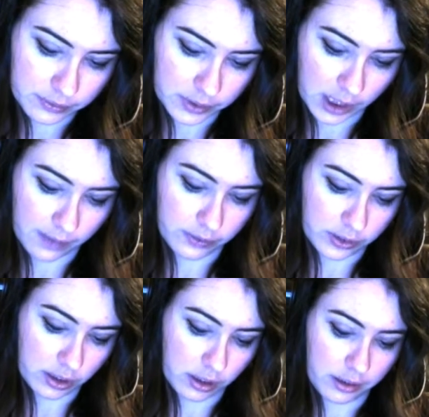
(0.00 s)
I have
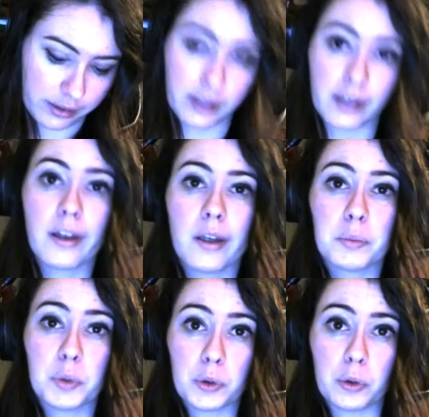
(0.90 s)
on here
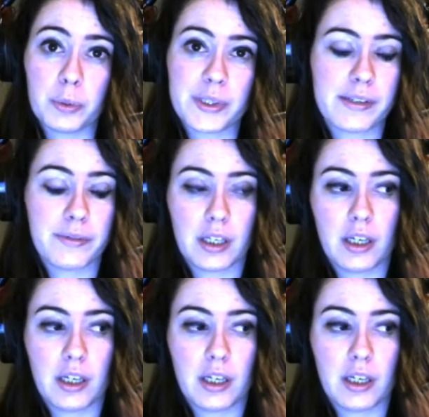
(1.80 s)
boobs.